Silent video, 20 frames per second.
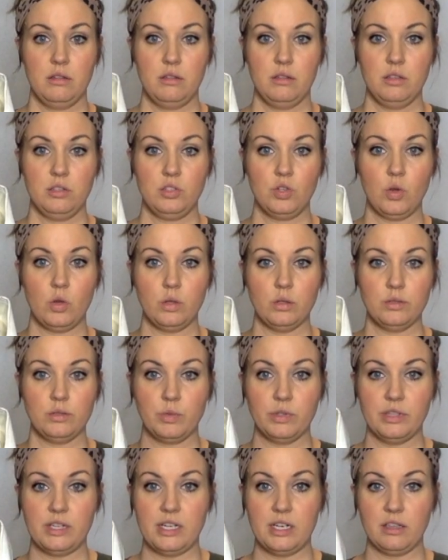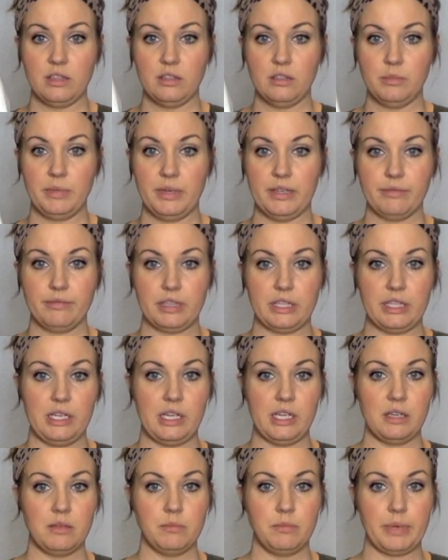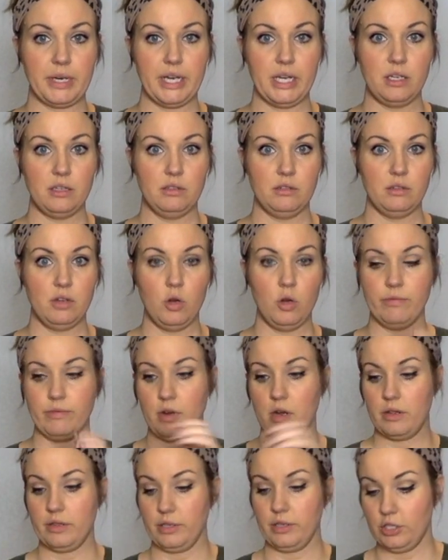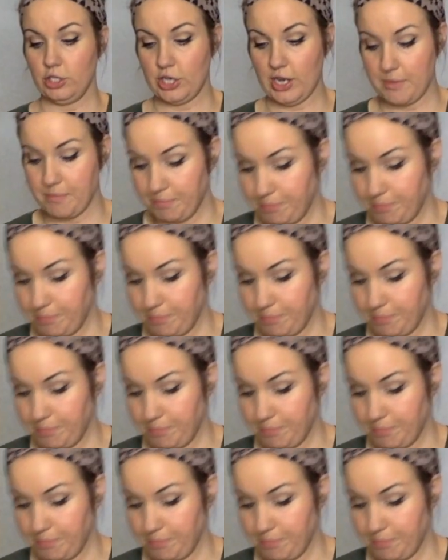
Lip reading: The soles will need a little bit of cleaning, but overall in good shape.